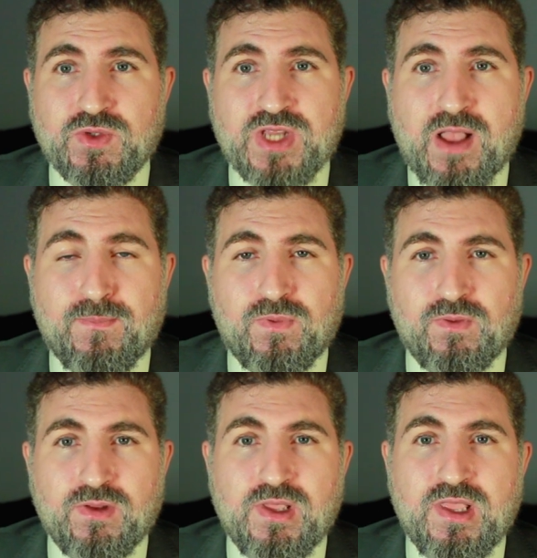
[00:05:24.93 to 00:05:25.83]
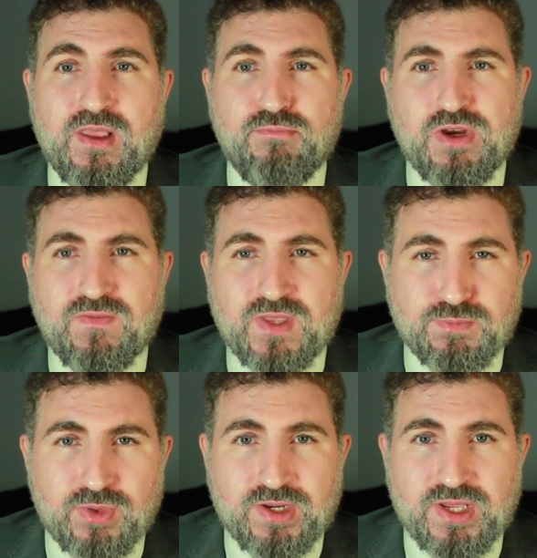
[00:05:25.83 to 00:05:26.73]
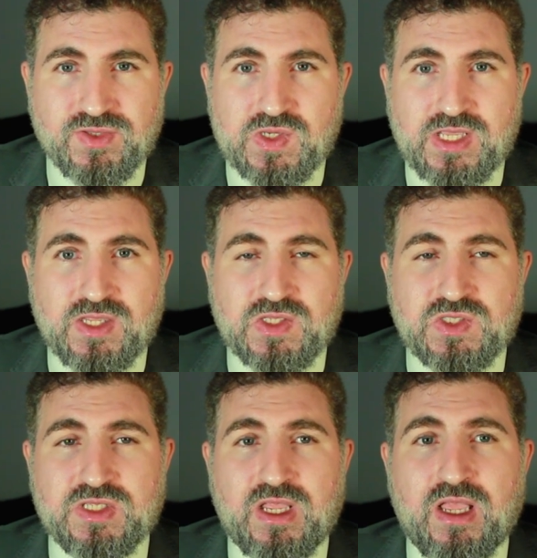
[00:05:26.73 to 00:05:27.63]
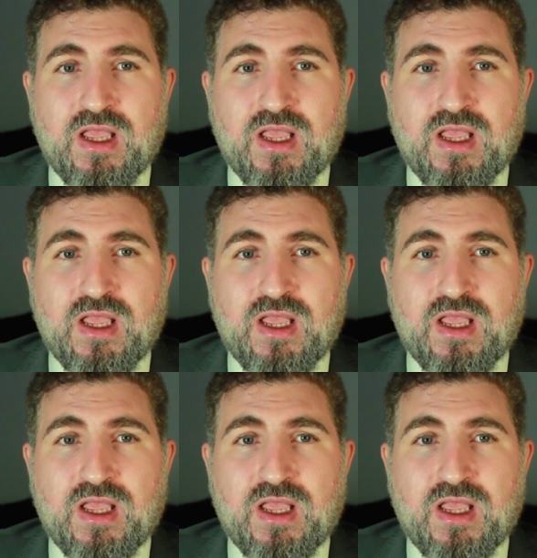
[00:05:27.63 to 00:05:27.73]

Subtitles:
For example, previous pregnancies,